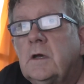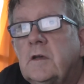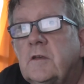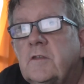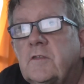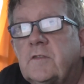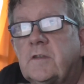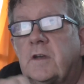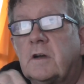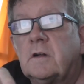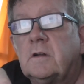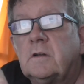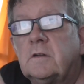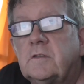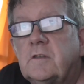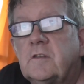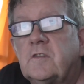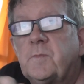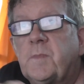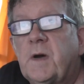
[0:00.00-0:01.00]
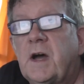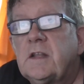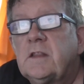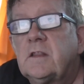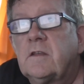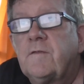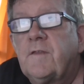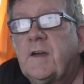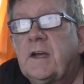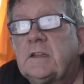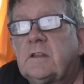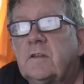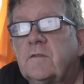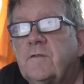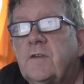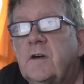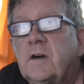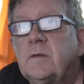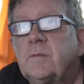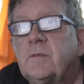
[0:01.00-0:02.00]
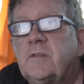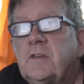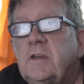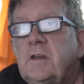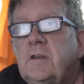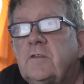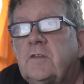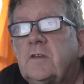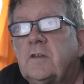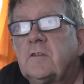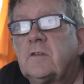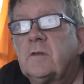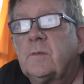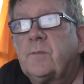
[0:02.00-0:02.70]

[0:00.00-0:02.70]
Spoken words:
Still, despite the fact that farm seizures